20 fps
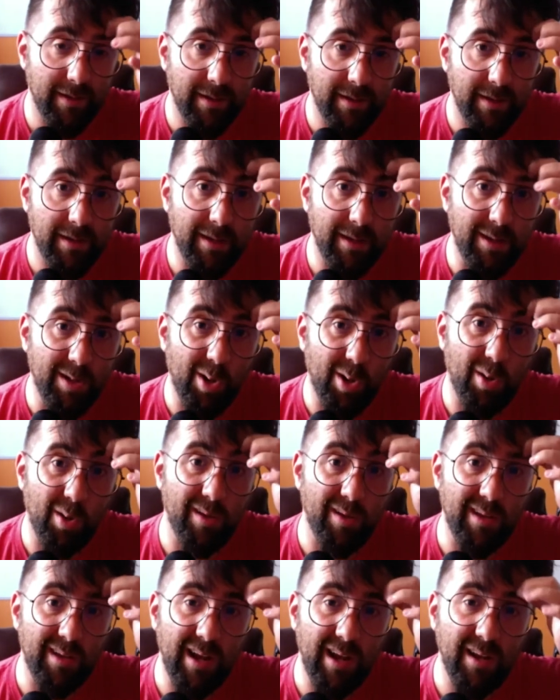you know
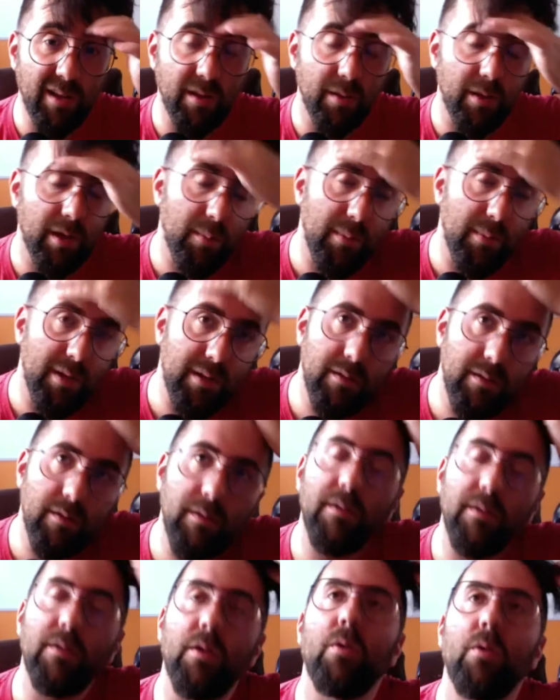a lot of the I mean,
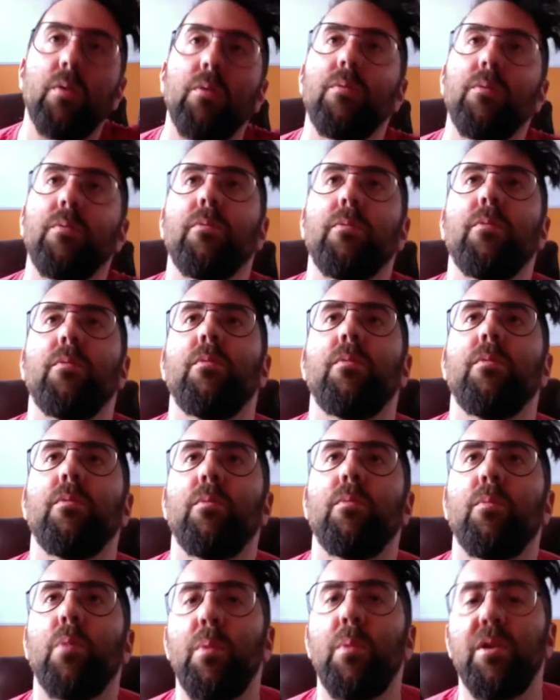you know,
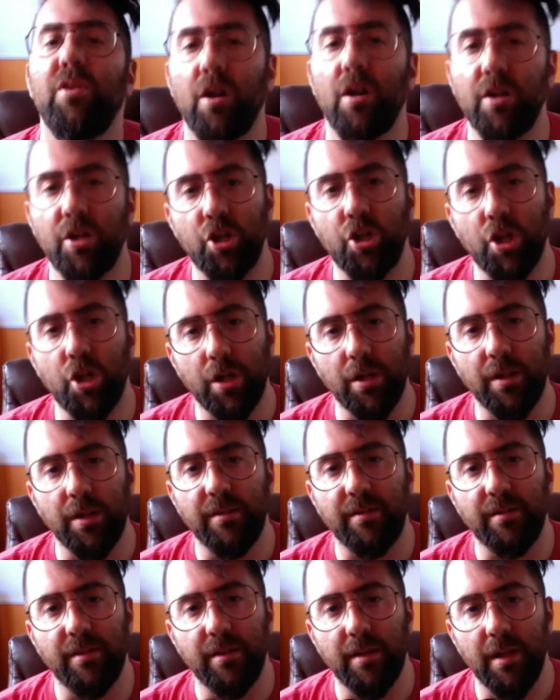when we talk to
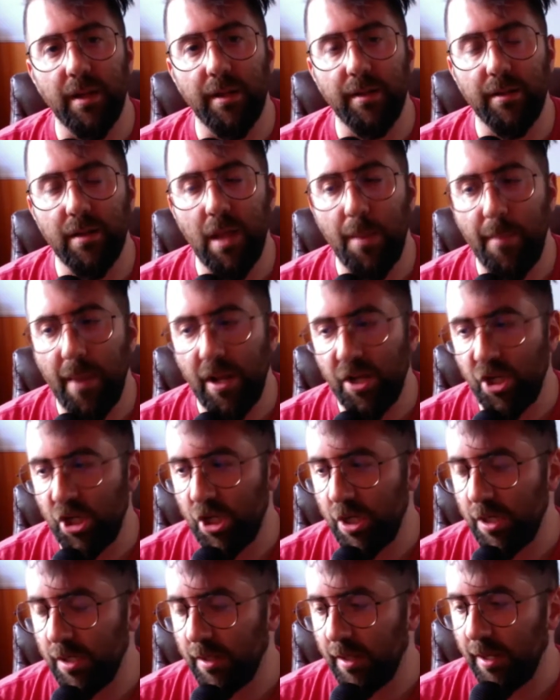journalists and they they
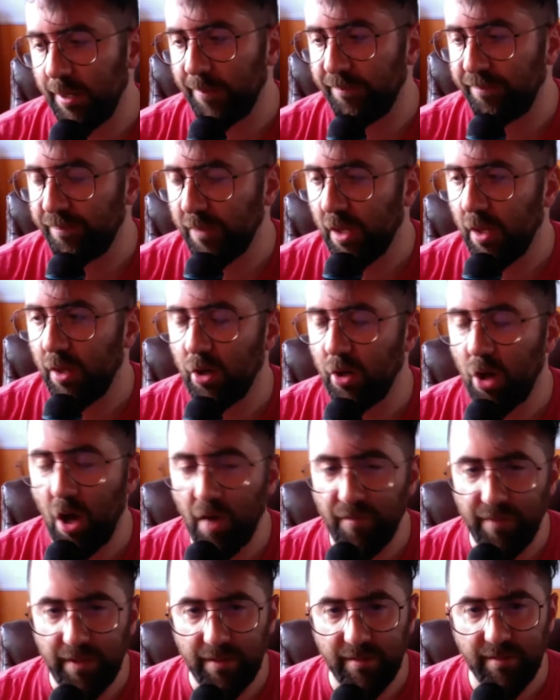mention like
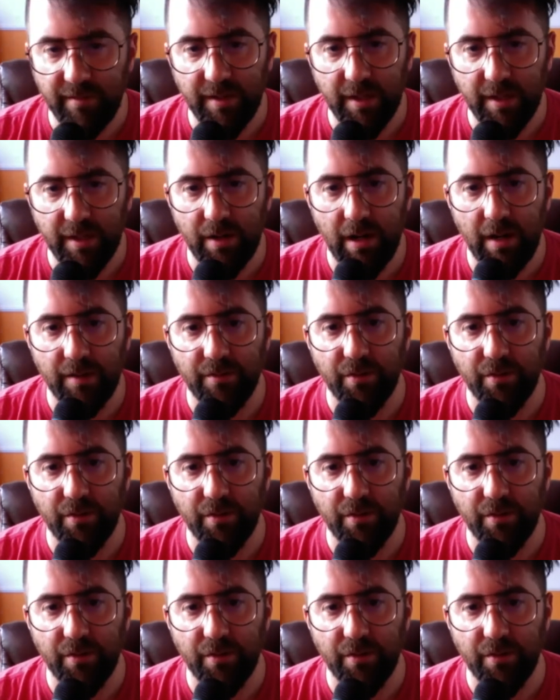coffee and cigarettes or